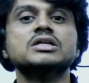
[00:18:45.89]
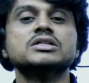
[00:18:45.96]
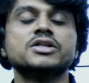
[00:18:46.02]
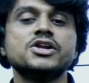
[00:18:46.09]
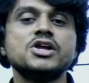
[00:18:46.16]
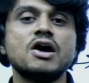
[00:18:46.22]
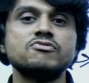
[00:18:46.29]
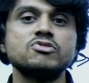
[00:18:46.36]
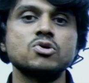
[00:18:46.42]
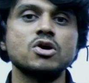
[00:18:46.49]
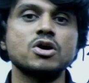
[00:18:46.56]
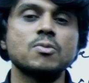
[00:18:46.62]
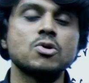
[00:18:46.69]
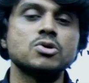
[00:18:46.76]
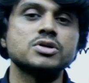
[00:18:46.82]
Then you have to talk
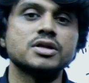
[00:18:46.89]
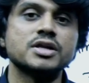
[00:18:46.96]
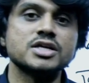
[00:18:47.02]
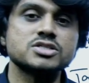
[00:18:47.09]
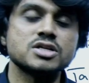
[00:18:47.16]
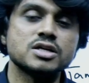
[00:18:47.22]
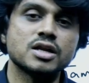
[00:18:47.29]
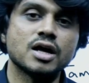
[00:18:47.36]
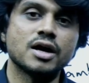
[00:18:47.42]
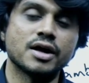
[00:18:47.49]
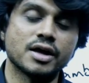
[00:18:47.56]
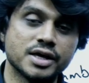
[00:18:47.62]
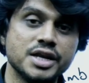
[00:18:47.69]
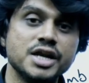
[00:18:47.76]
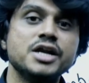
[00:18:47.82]
about the National
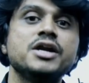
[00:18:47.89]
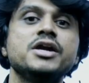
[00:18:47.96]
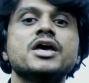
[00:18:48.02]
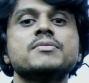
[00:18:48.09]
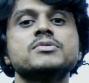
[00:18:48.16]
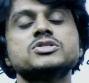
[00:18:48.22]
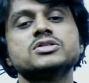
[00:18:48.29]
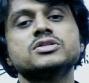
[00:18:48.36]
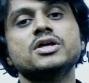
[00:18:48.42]
Green India Mission.